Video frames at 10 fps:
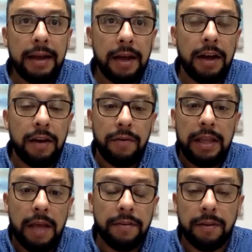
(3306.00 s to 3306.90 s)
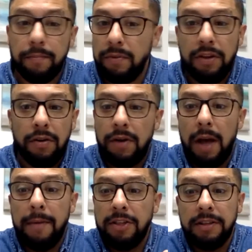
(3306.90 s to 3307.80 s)
gun and we gave us how
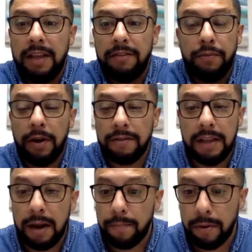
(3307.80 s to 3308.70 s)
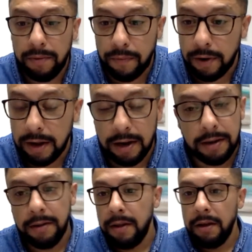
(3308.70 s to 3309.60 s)
much it takes for us to get a permit for a gun?
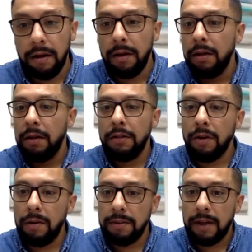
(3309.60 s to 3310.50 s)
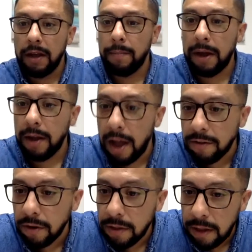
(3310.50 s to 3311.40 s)
Whew, don't even talk about it.
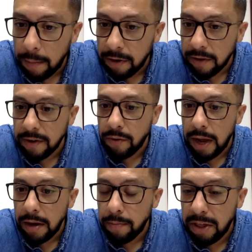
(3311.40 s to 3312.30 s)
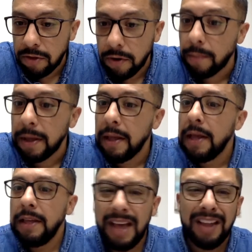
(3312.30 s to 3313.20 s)
Oscar, the Democrats are trying to impeach Trump.
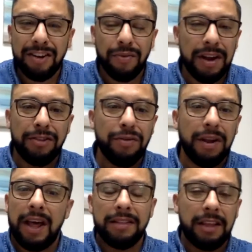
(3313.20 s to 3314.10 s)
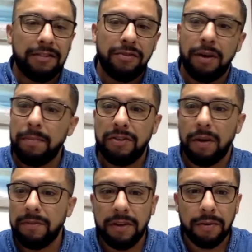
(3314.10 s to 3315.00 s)
Yeah, they're trying to do a lot of things to Trump, but
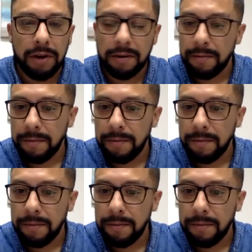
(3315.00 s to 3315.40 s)
Trump is going to win.